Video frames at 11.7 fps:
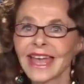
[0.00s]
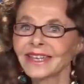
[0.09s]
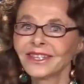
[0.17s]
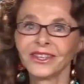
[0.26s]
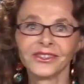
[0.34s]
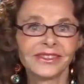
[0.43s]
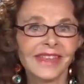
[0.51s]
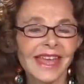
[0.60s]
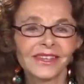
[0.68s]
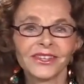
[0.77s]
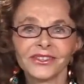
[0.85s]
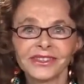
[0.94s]
thank you,
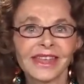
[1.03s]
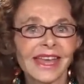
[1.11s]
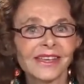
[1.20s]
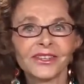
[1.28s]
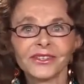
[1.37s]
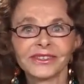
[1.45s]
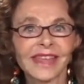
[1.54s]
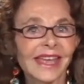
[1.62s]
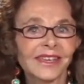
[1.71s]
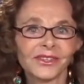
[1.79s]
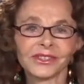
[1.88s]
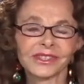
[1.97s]
thank you, thank you,
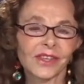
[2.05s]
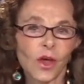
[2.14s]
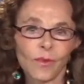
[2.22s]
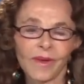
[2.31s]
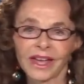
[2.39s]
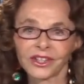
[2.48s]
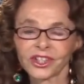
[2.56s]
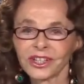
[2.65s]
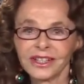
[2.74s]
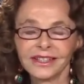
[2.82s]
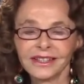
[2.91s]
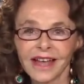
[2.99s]
thank you so
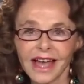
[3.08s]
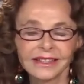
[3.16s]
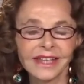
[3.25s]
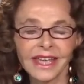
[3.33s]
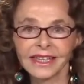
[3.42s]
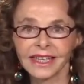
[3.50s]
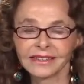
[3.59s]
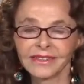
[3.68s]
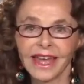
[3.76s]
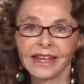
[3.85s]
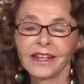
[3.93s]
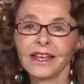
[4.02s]
much. I take
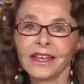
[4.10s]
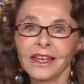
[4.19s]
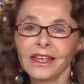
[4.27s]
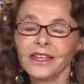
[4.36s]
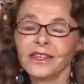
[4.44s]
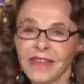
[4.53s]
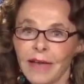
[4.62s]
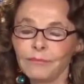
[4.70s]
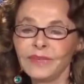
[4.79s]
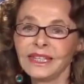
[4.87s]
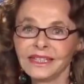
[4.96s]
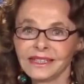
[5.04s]
it that
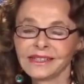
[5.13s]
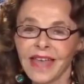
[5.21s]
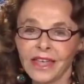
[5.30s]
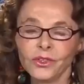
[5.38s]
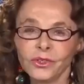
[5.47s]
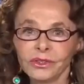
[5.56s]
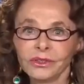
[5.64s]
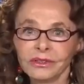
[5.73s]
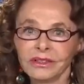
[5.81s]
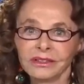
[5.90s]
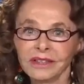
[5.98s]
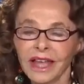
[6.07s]
that means that
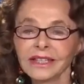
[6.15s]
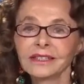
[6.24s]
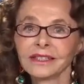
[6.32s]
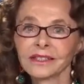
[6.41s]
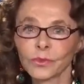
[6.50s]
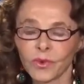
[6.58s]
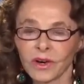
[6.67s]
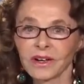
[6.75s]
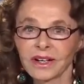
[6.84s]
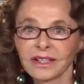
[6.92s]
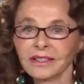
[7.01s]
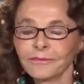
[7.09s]
you like this
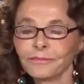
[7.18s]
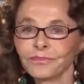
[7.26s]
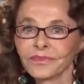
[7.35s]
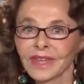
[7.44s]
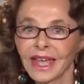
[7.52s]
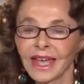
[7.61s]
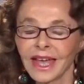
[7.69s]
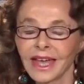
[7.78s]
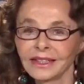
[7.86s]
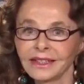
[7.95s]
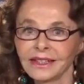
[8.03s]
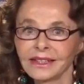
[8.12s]
work
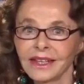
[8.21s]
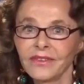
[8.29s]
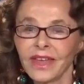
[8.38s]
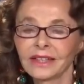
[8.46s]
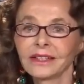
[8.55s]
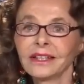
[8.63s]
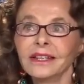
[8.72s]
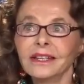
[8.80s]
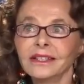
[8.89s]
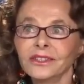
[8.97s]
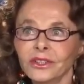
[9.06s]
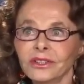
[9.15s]
and that
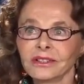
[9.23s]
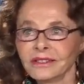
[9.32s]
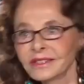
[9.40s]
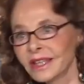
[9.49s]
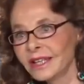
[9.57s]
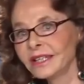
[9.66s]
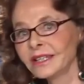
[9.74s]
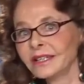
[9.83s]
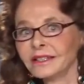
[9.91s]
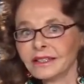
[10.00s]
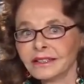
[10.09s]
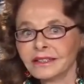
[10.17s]
you're sending
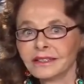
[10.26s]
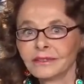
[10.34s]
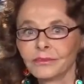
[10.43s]
a